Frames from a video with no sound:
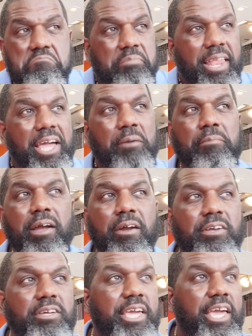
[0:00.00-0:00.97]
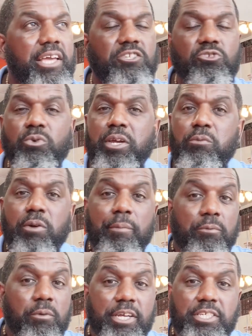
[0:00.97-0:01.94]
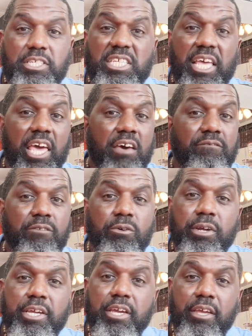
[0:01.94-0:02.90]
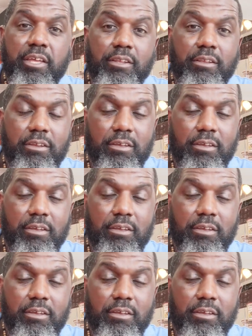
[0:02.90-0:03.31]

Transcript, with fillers: black America can't scream reparations ever again.